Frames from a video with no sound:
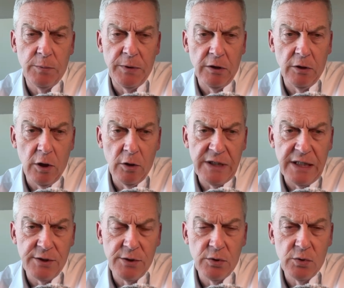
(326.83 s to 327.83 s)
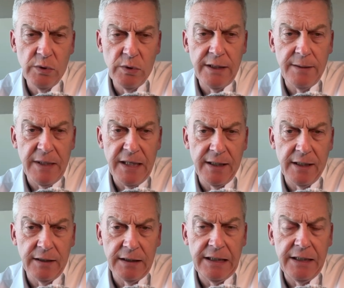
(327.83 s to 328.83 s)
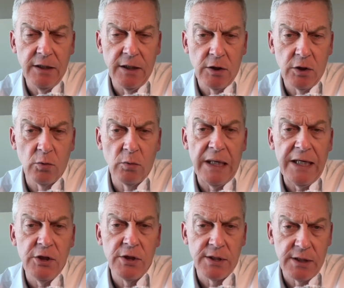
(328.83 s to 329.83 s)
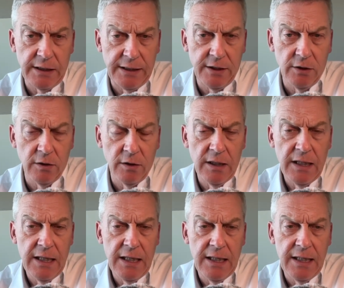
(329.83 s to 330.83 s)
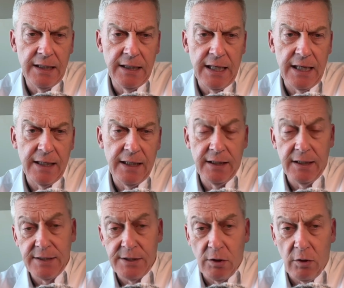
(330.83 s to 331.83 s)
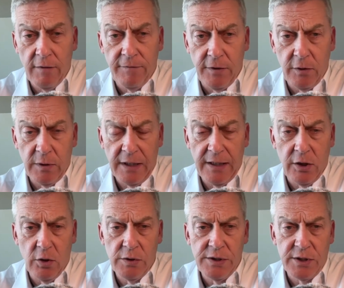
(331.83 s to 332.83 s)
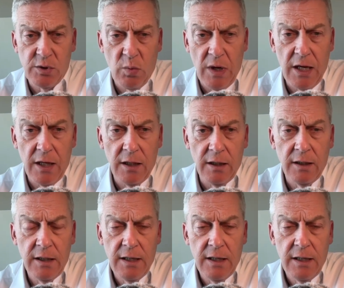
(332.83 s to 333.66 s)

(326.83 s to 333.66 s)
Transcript: Peter Hotez, who's really been a courageous leader in getting, at least in our view, I think yours as well,